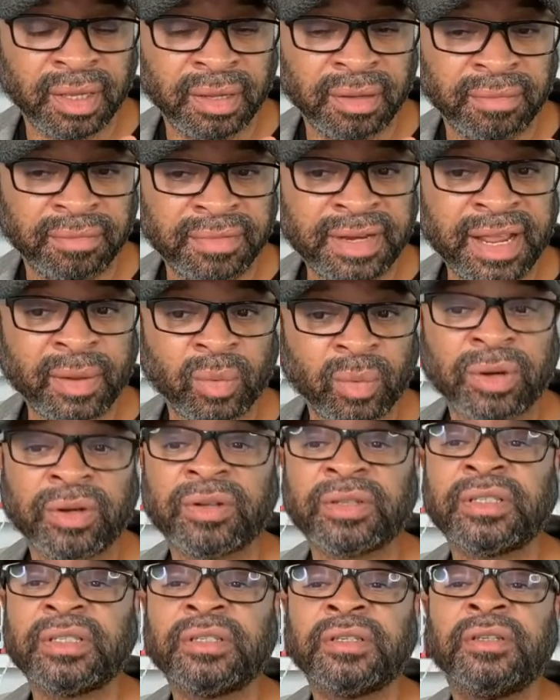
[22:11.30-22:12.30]

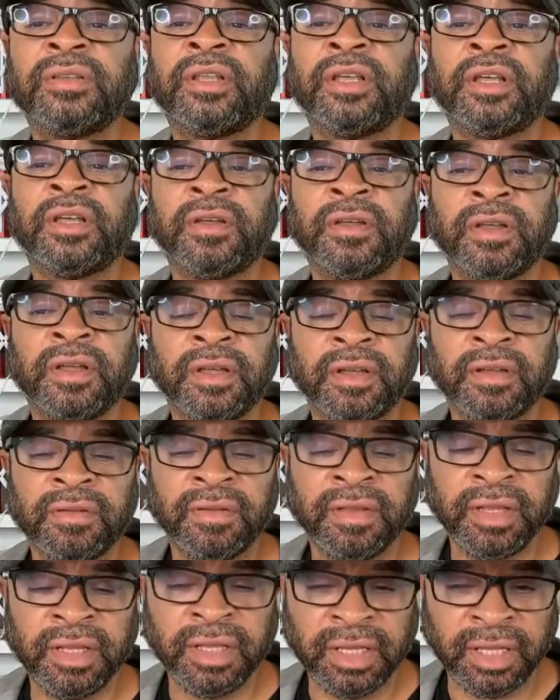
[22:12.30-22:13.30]
networks,
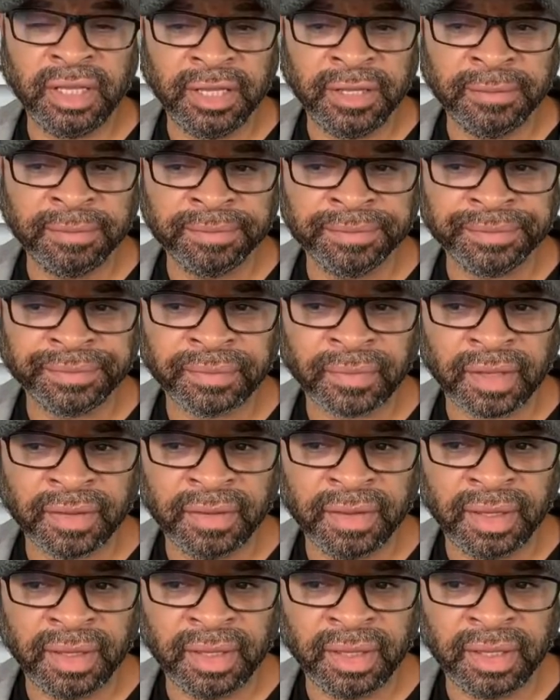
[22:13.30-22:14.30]

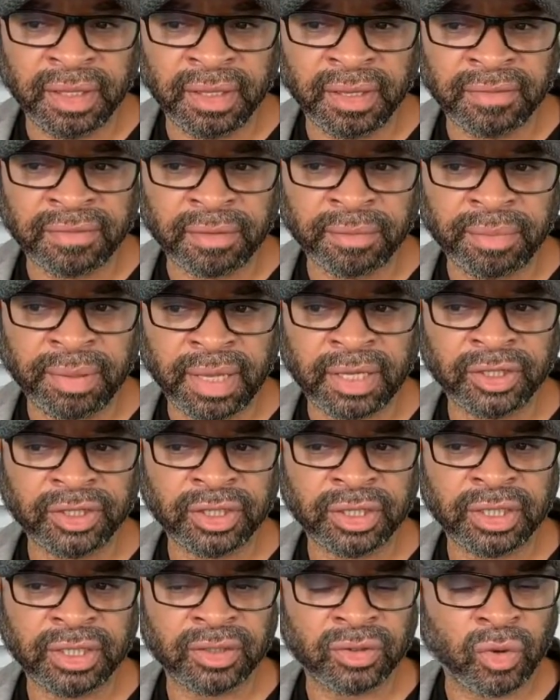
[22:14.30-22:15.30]
if the
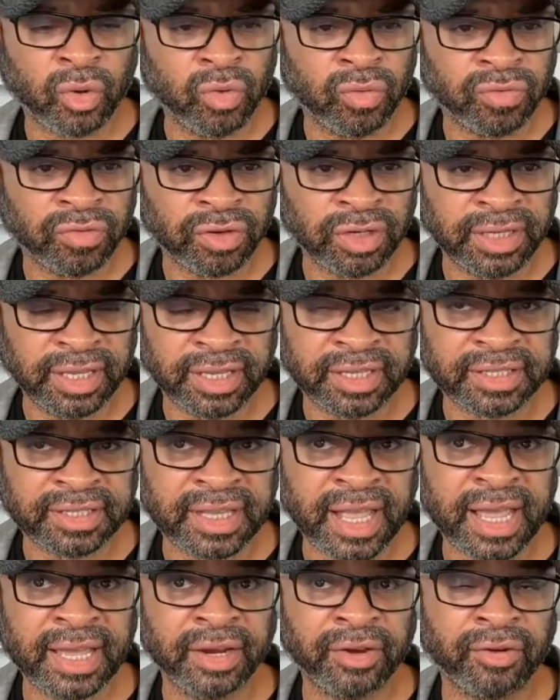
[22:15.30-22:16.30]
patient is overly
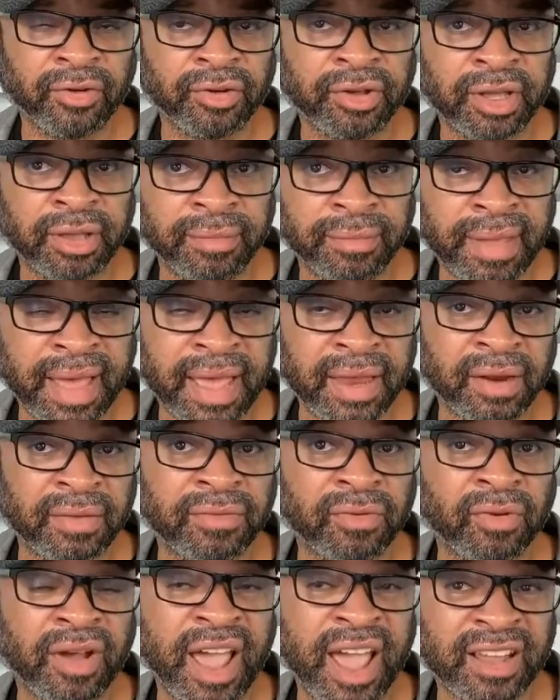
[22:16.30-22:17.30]
excited or combative
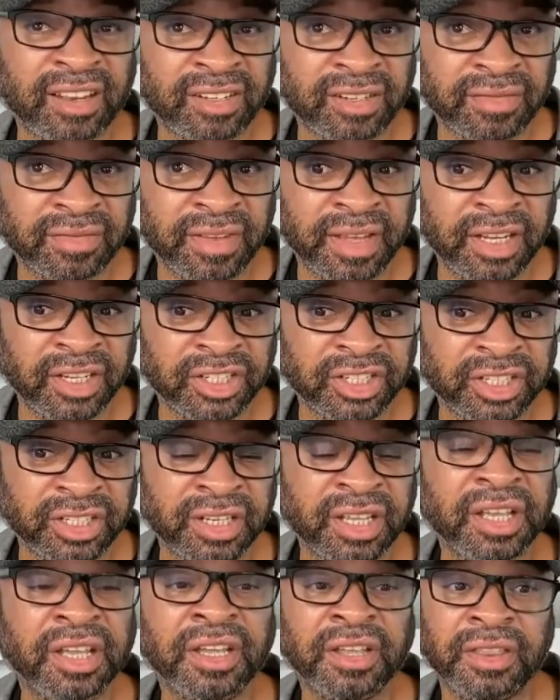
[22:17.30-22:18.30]
or activation,
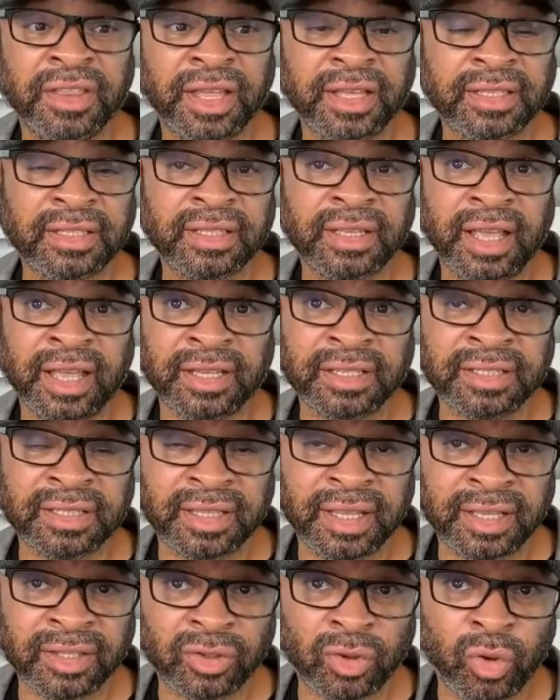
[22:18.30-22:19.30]

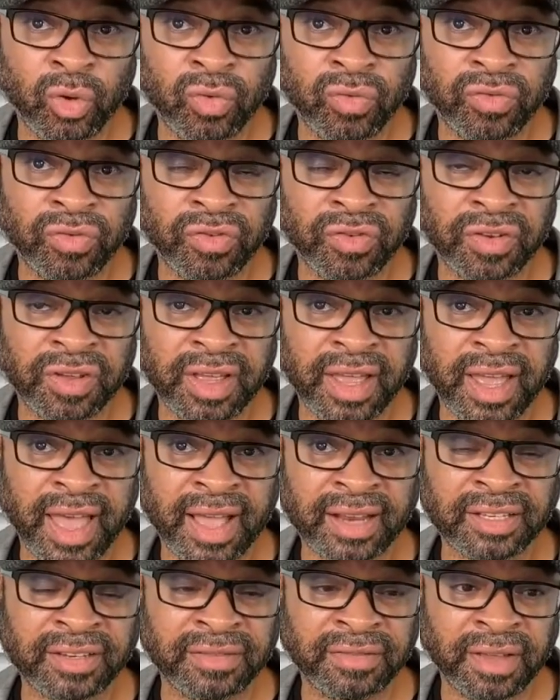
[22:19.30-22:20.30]
that's over
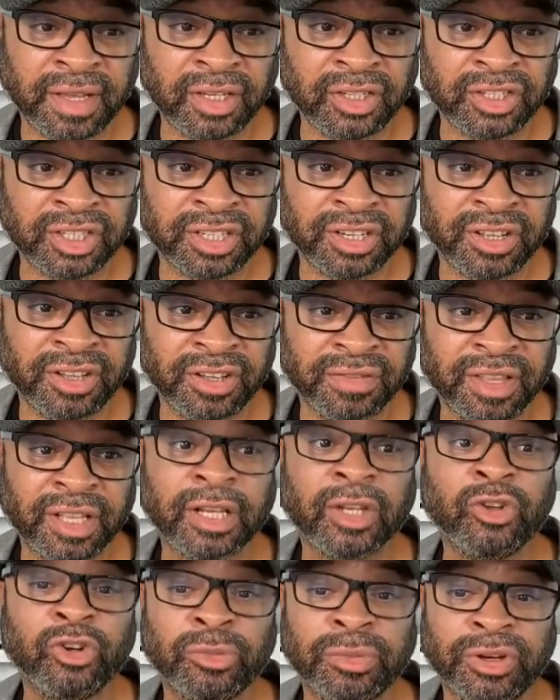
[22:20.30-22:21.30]
activation of the
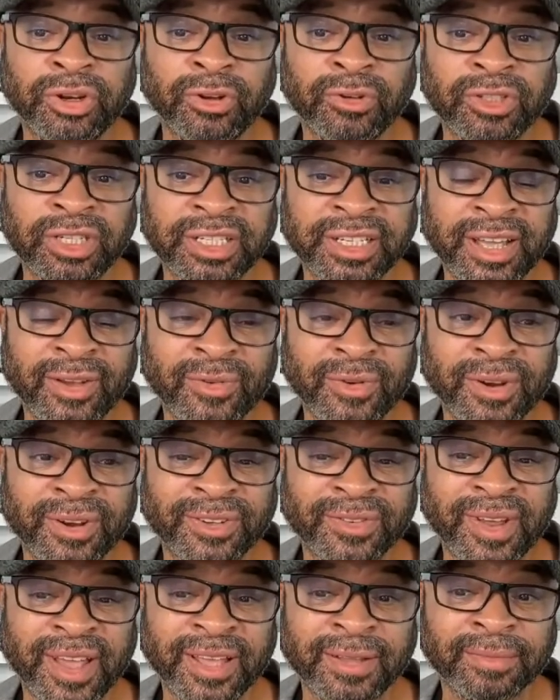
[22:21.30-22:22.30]
glutaminergic networks,
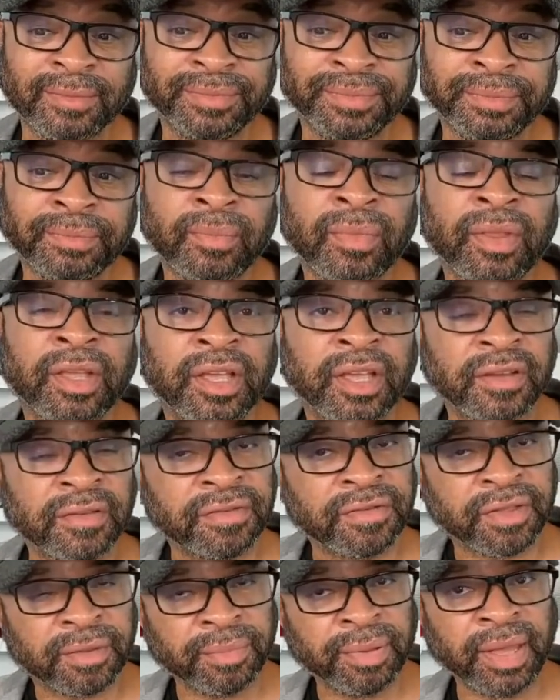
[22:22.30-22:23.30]
right? If
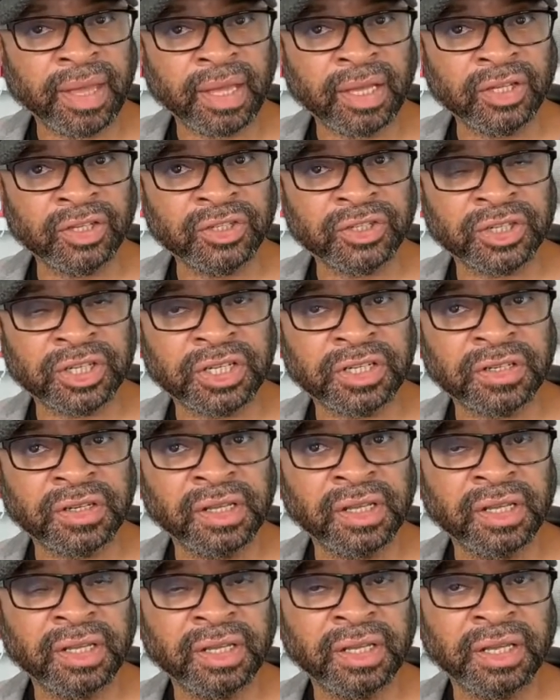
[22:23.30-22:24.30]
the patient
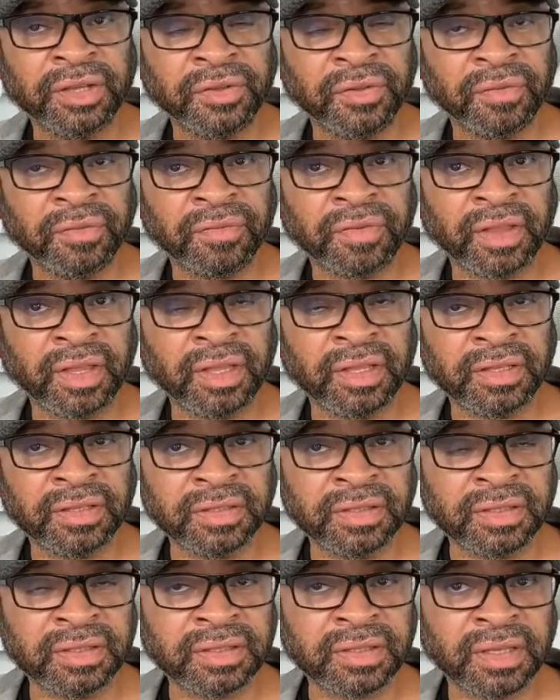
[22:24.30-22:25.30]

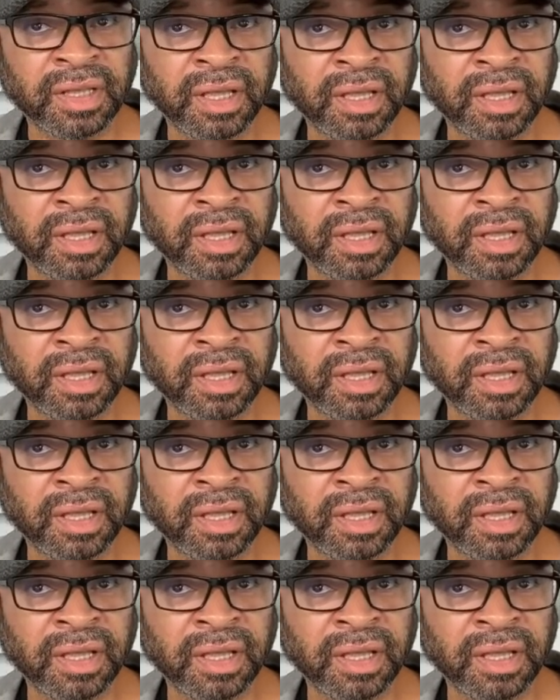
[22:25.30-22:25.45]
is